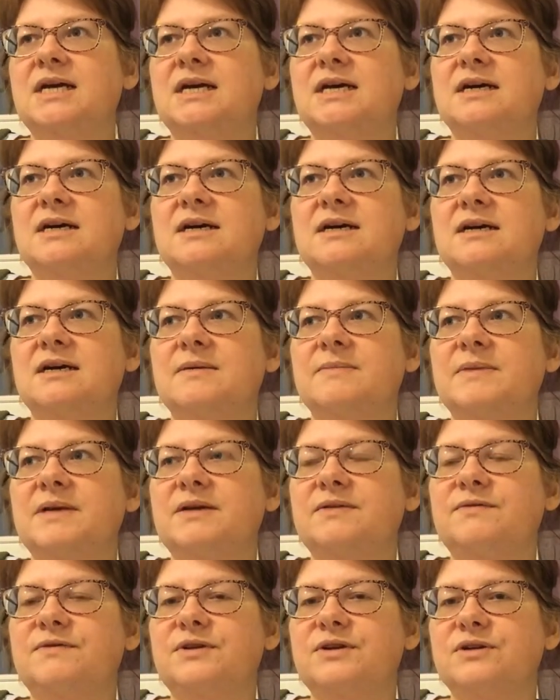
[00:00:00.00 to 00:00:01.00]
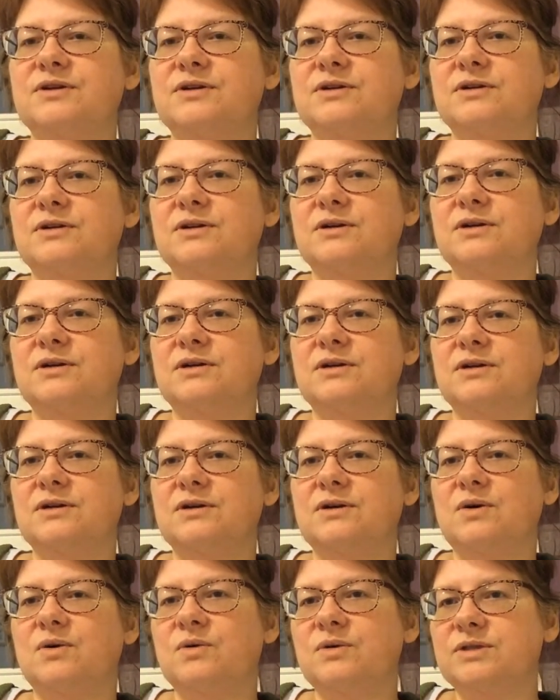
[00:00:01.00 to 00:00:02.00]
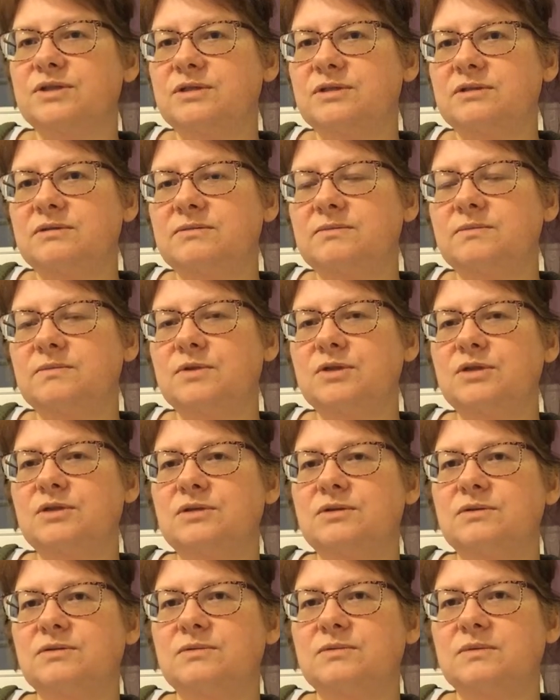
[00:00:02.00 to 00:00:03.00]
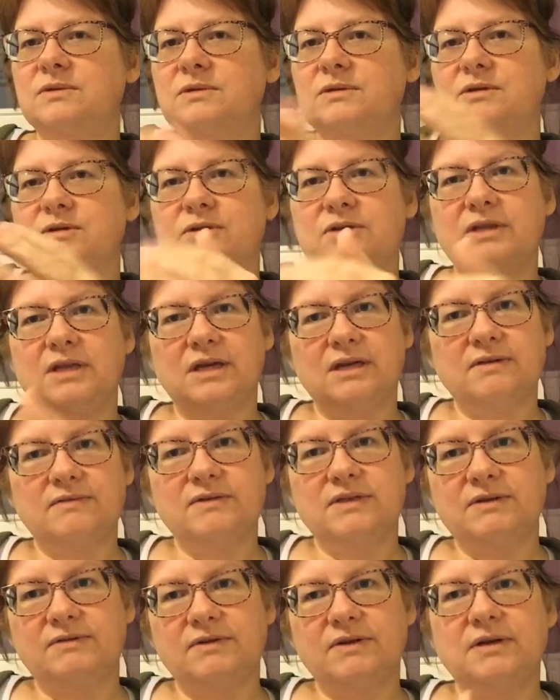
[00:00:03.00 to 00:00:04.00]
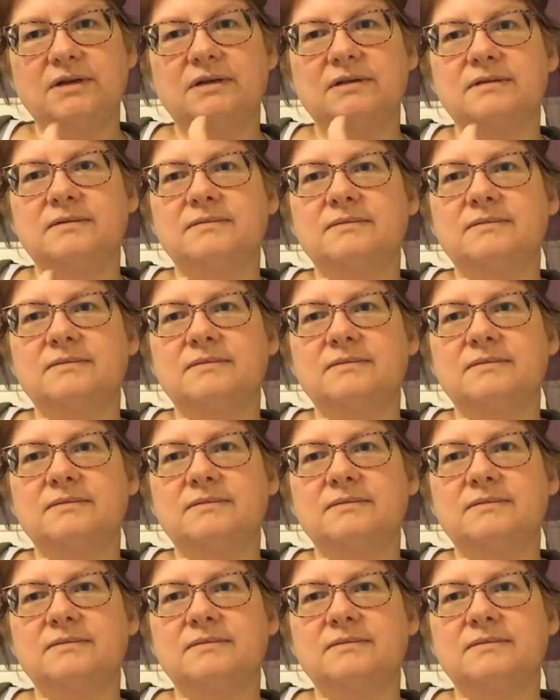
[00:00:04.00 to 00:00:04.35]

If you're older, you'll think of different